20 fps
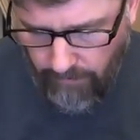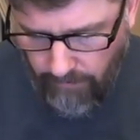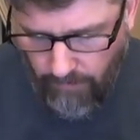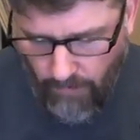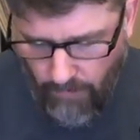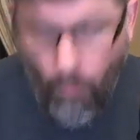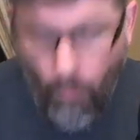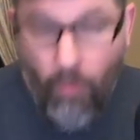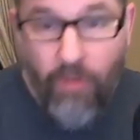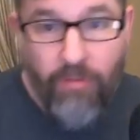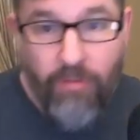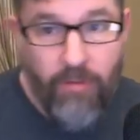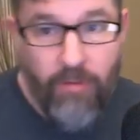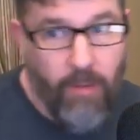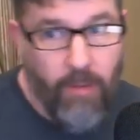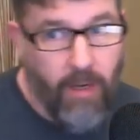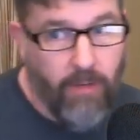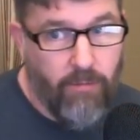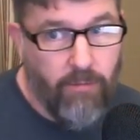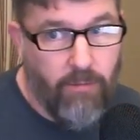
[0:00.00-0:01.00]
with some
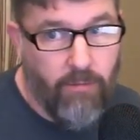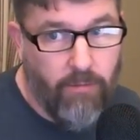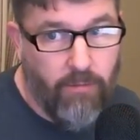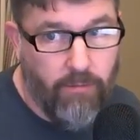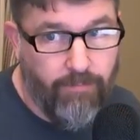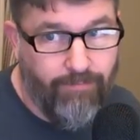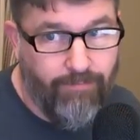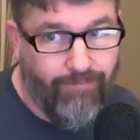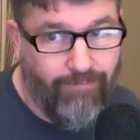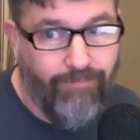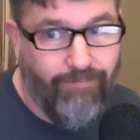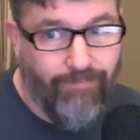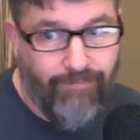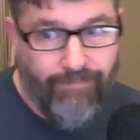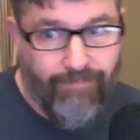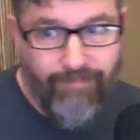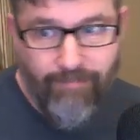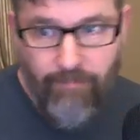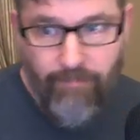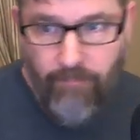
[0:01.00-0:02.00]
ice. All
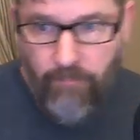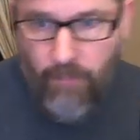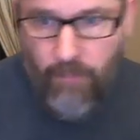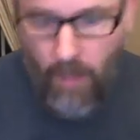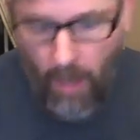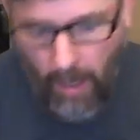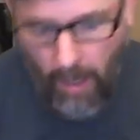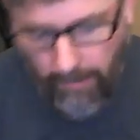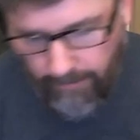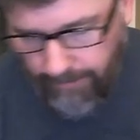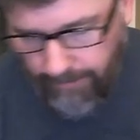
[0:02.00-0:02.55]
right.